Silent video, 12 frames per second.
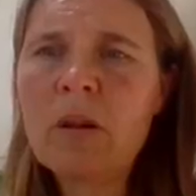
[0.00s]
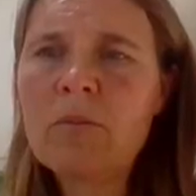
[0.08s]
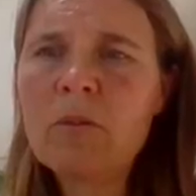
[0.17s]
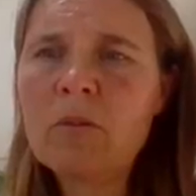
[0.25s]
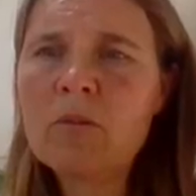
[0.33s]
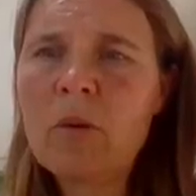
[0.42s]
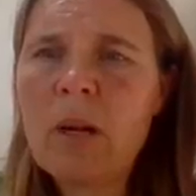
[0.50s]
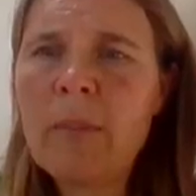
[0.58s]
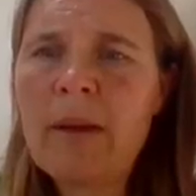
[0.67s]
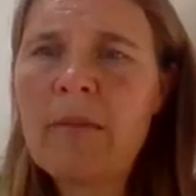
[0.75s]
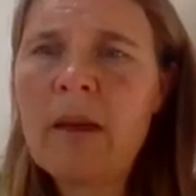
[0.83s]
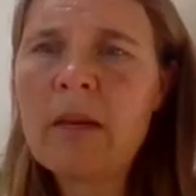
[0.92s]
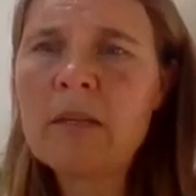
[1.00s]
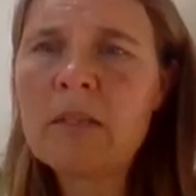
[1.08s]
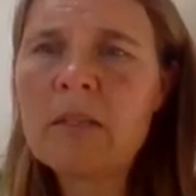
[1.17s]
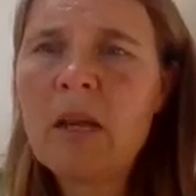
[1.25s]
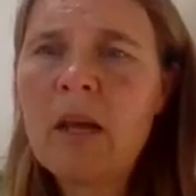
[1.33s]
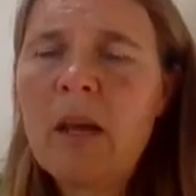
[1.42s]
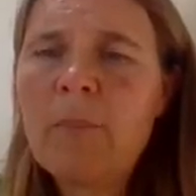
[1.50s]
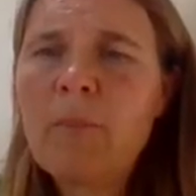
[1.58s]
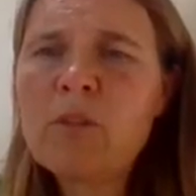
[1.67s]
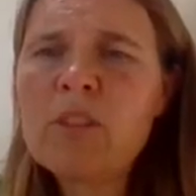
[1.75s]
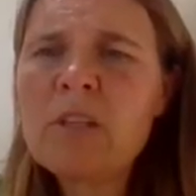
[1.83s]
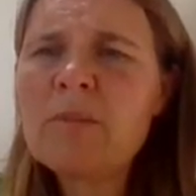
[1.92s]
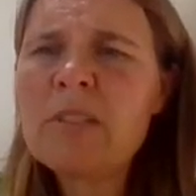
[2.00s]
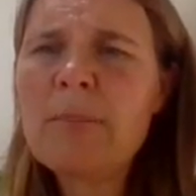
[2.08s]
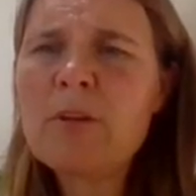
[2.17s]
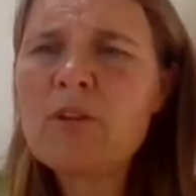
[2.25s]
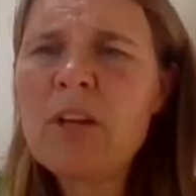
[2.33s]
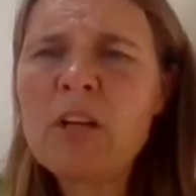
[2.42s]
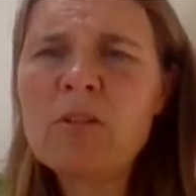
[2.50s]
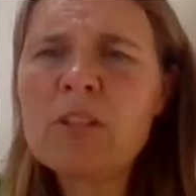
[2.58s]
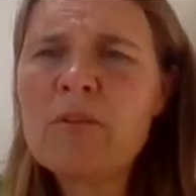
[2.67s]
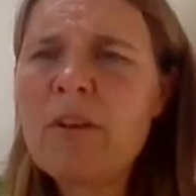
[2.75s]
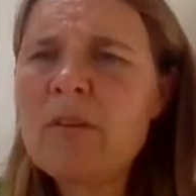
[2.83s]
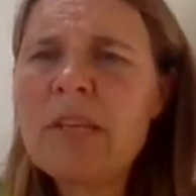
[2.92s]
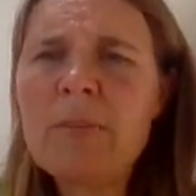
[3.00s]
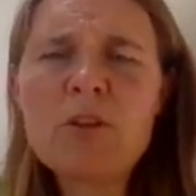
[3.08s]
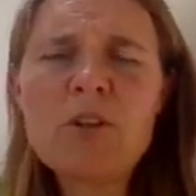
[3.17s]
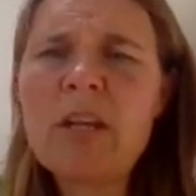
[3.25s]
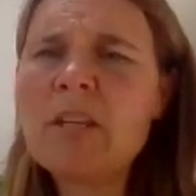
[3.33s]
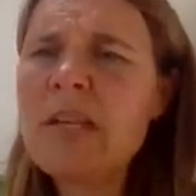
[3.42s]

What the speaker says: not talking about that. Boscombe Cemetery, Gloucester Road Cemetery.